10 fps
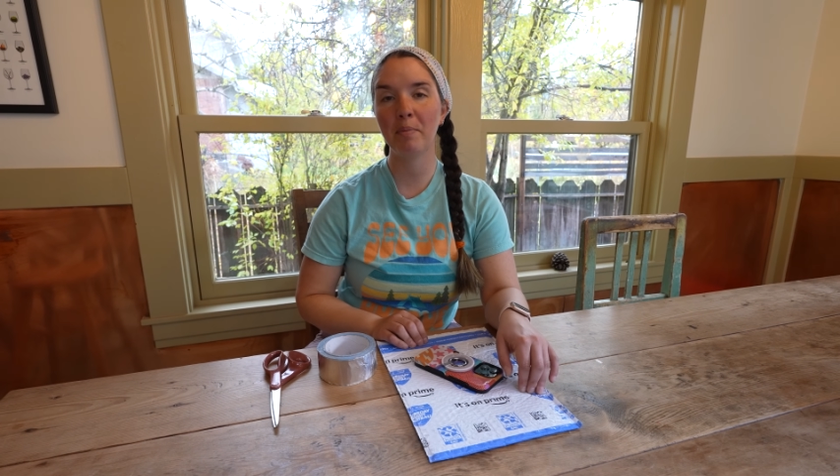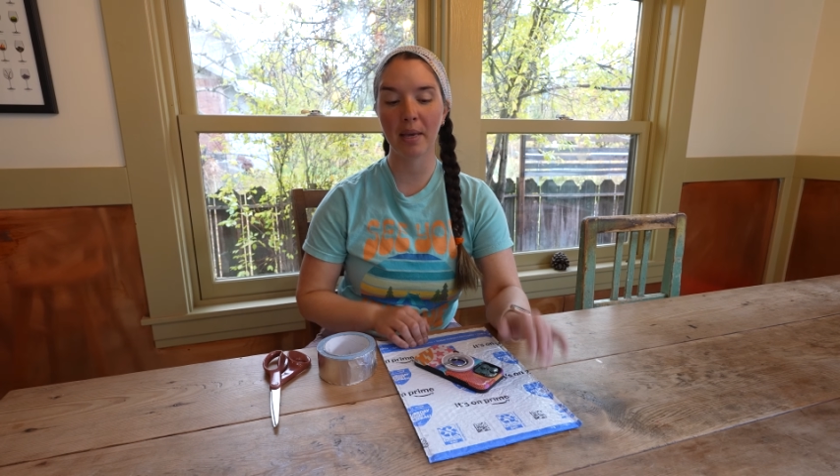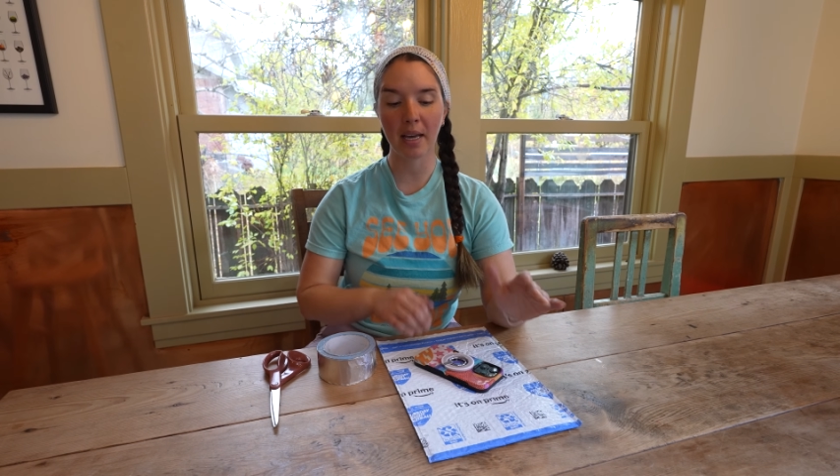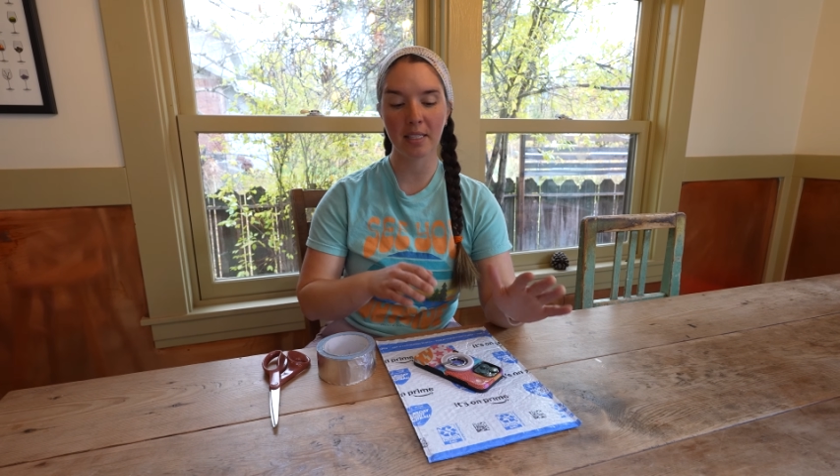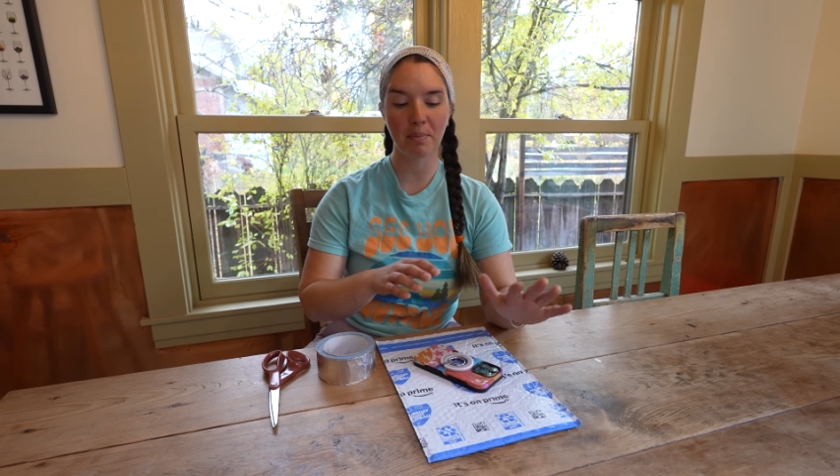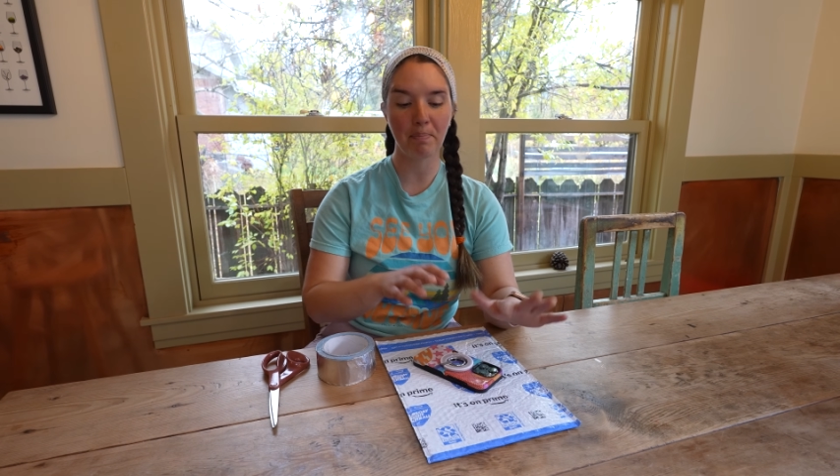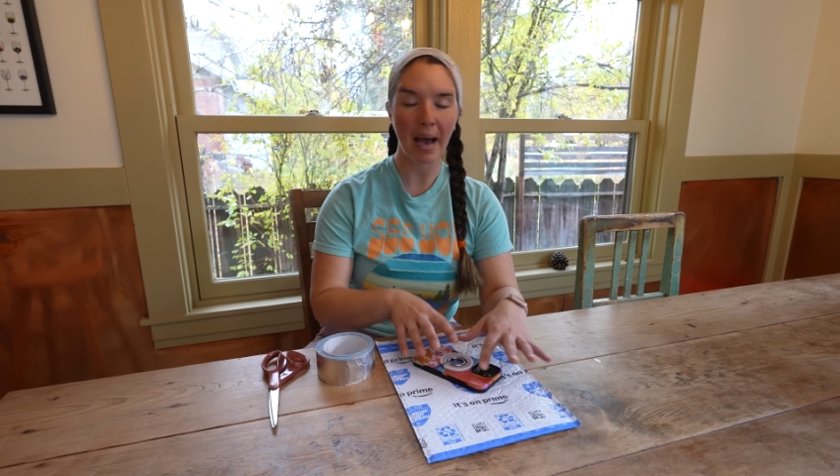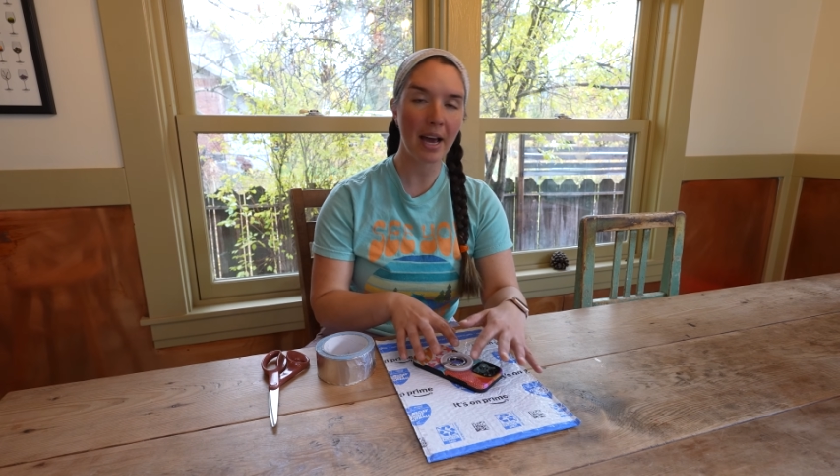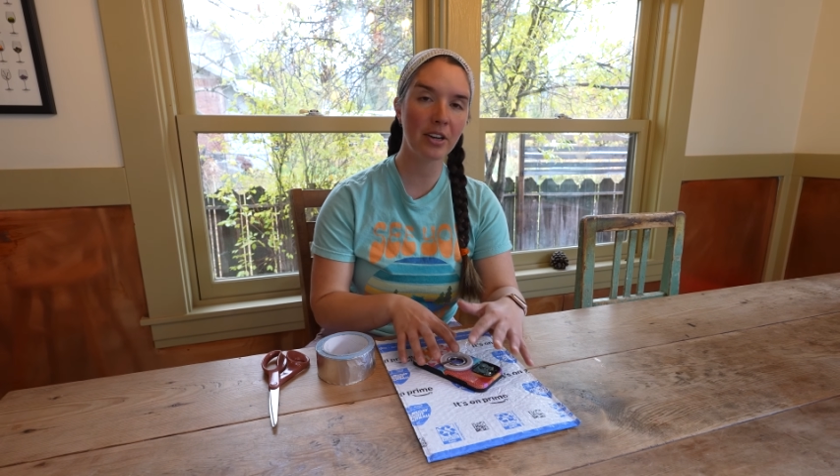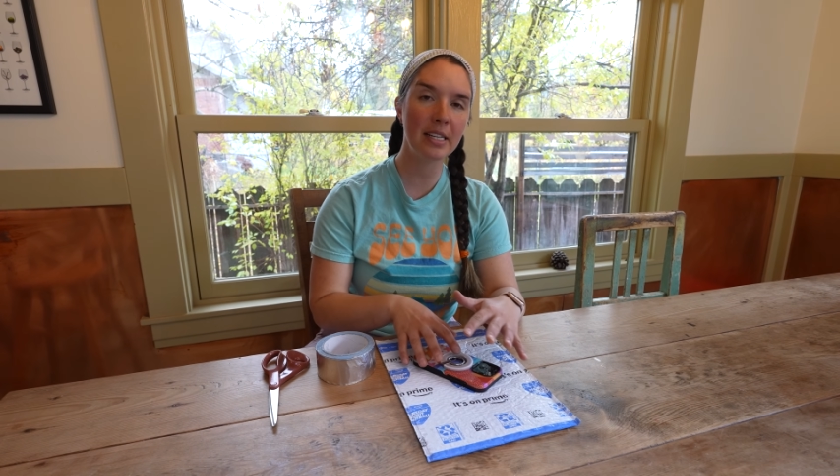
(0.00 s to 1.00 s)
because
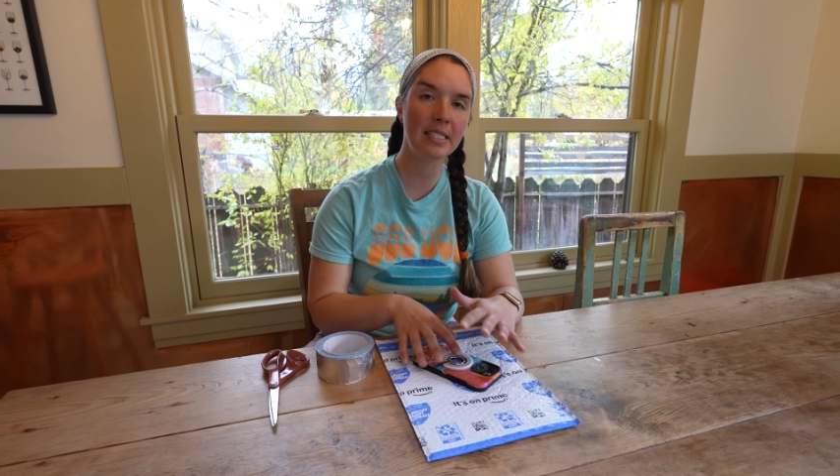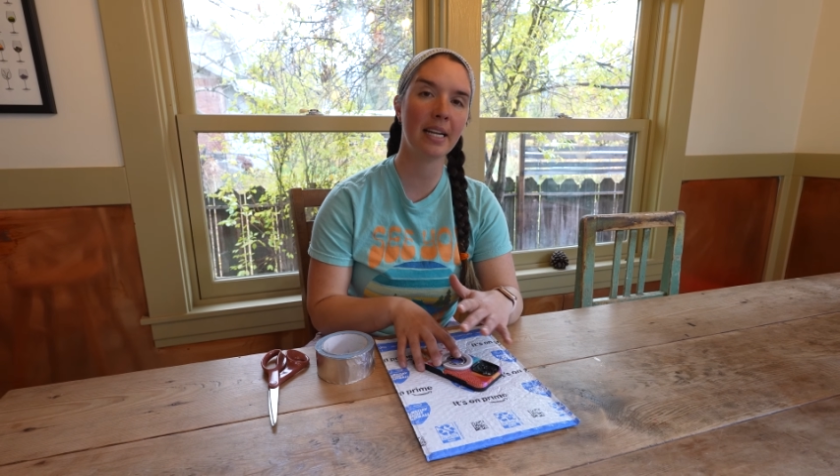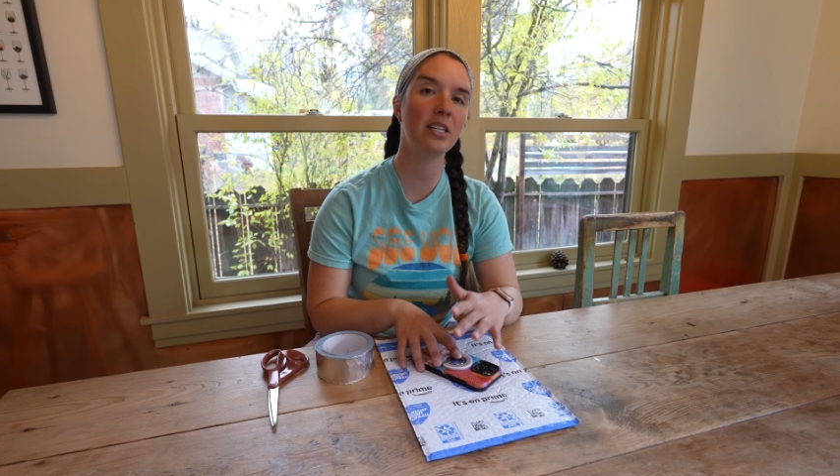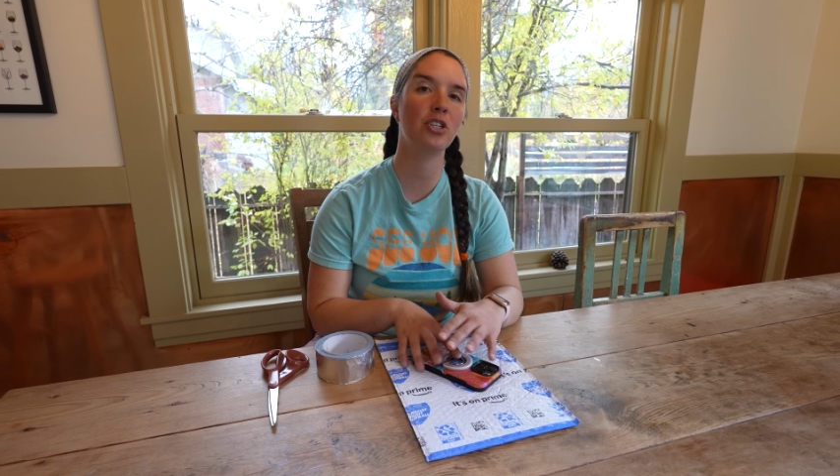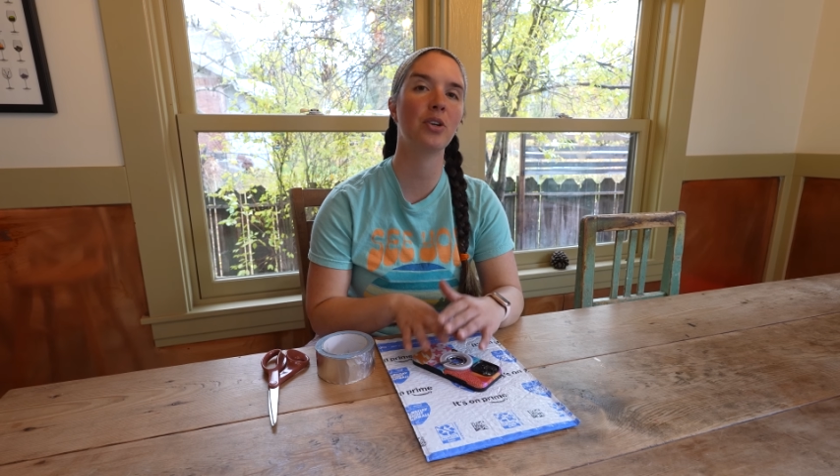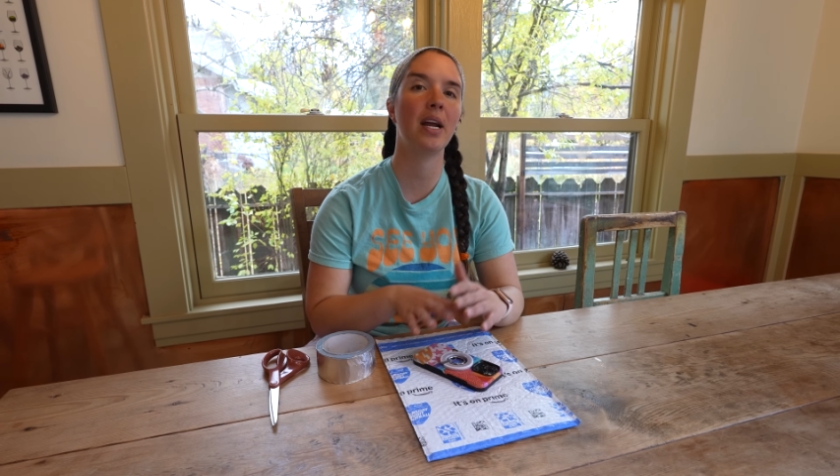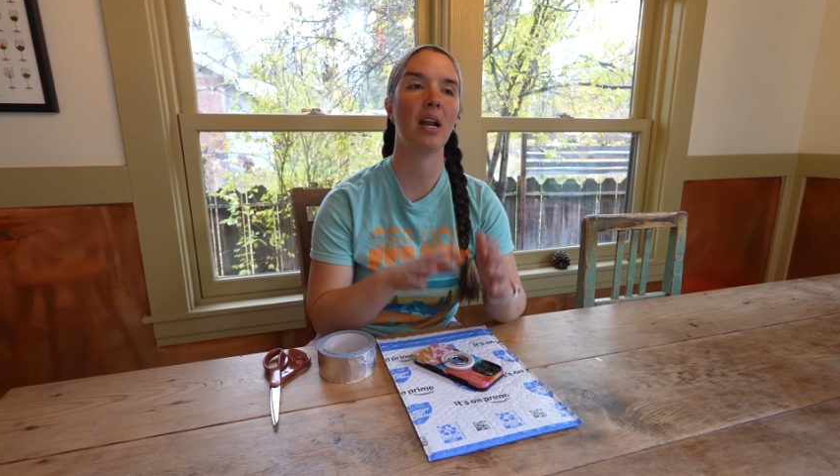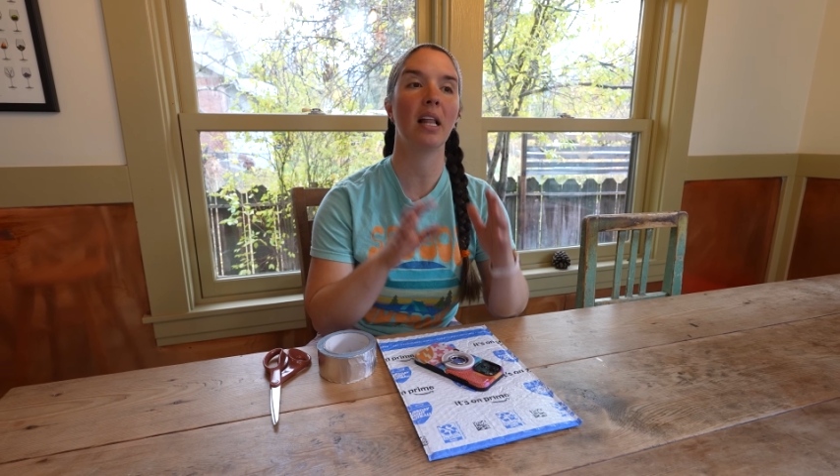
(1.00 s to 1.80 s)
batteries tend to drain